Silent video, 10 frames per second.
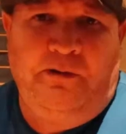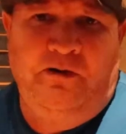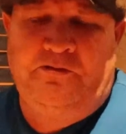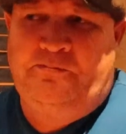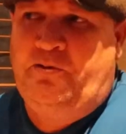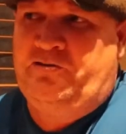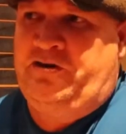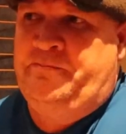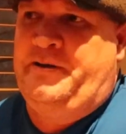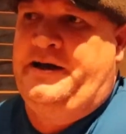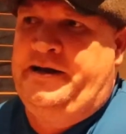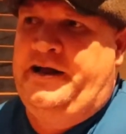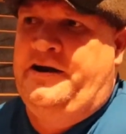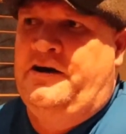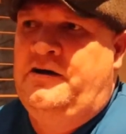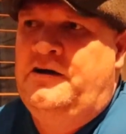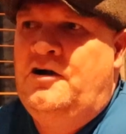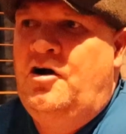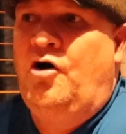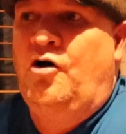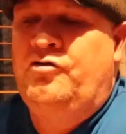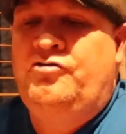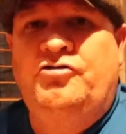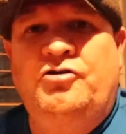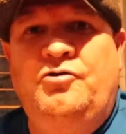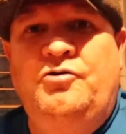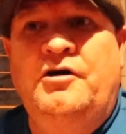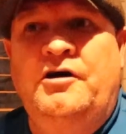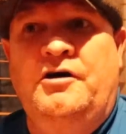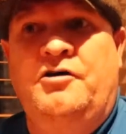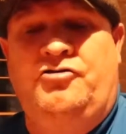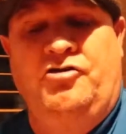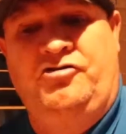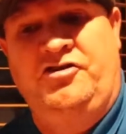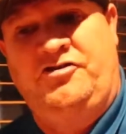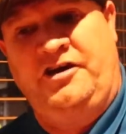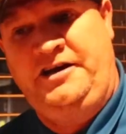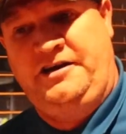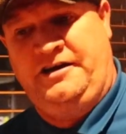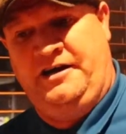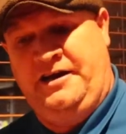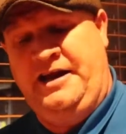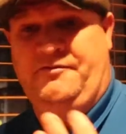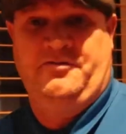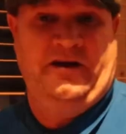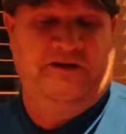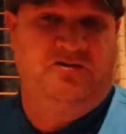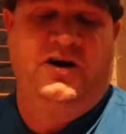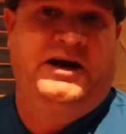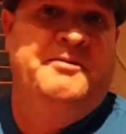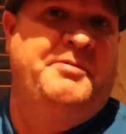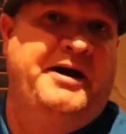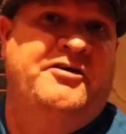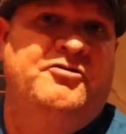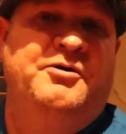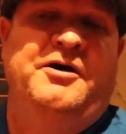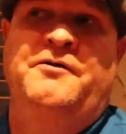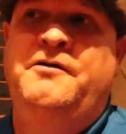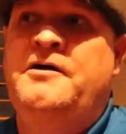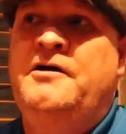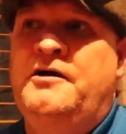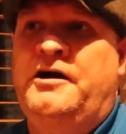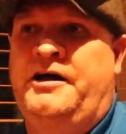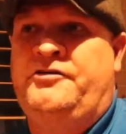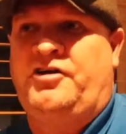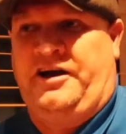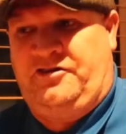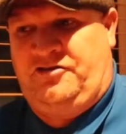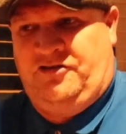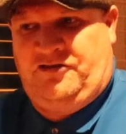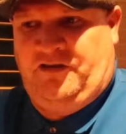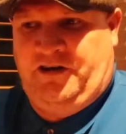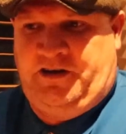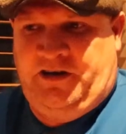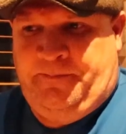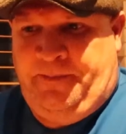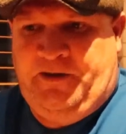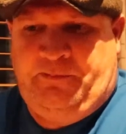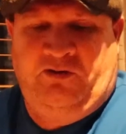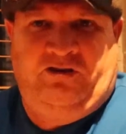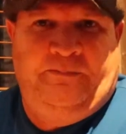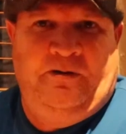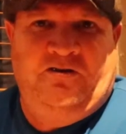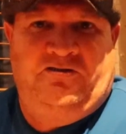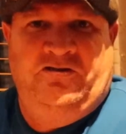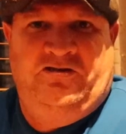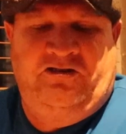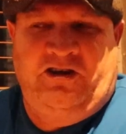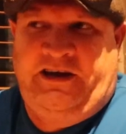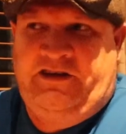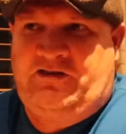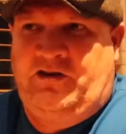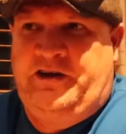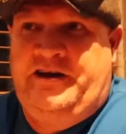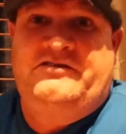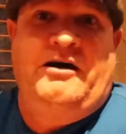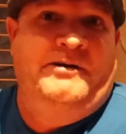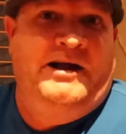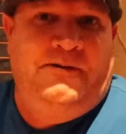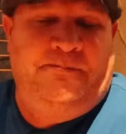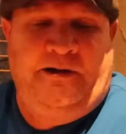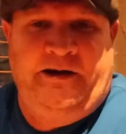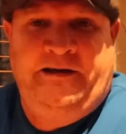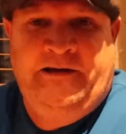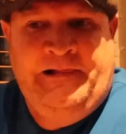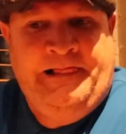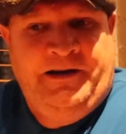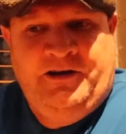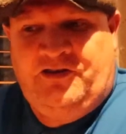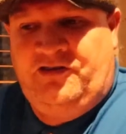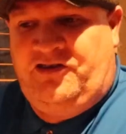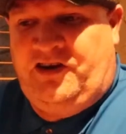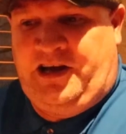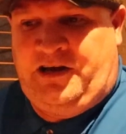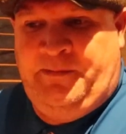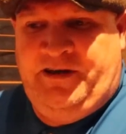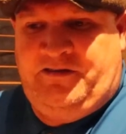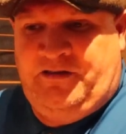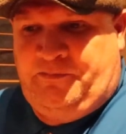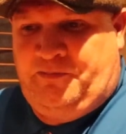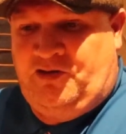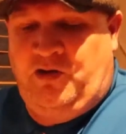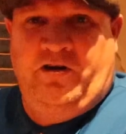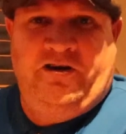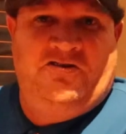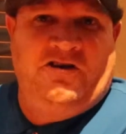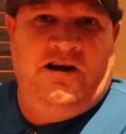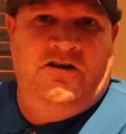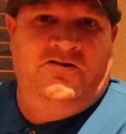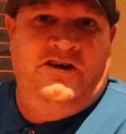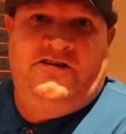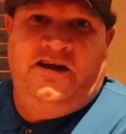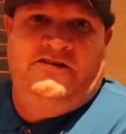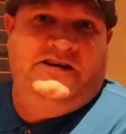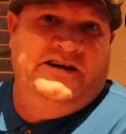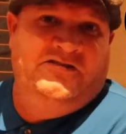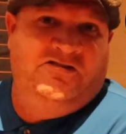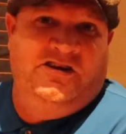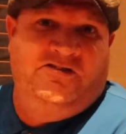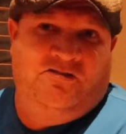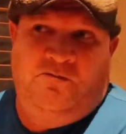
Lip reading: bloke was pushing back now onto Juicy Jake, and he was tracking back as well. And Jake's just like, he's pushed it past Juicy Jake, it's going out of play. Juicy Jake commits a sliding challenge and he takes the geezer's legs